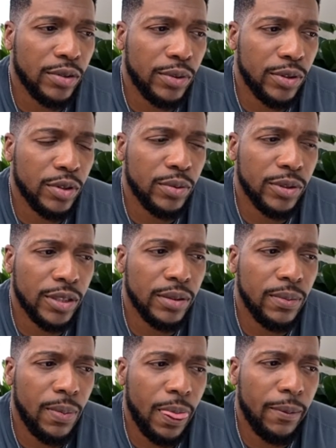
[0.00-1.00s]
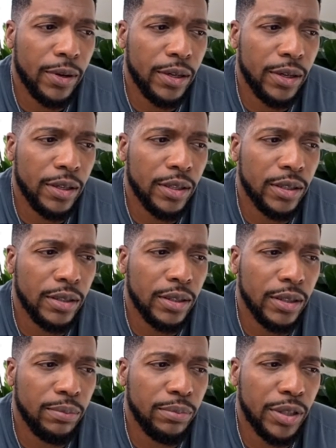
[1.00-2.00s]
Reynolds was
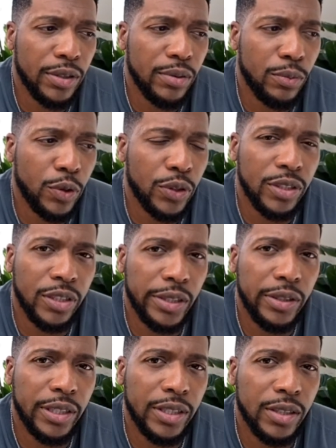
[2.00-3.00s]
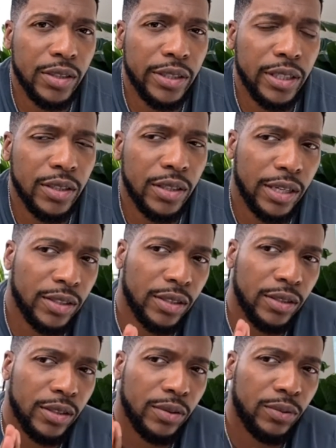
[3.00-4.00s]
a bit more serious, or at least that's
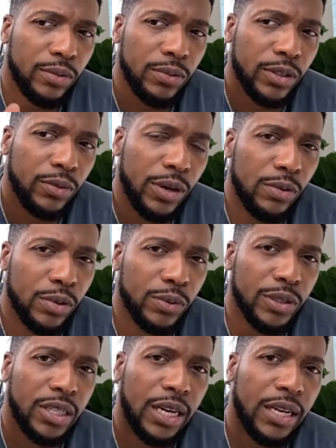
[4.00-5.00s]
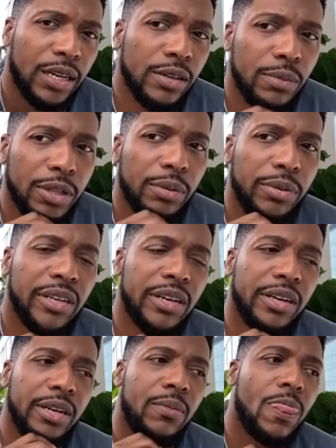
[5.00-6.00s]
the route we were taking him in the
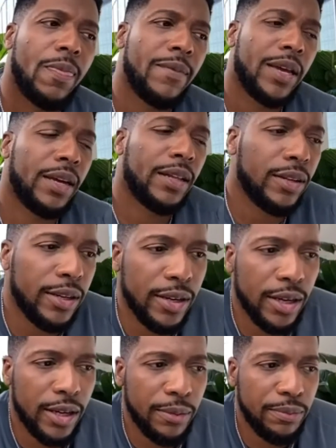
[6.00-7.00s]
beginning. And then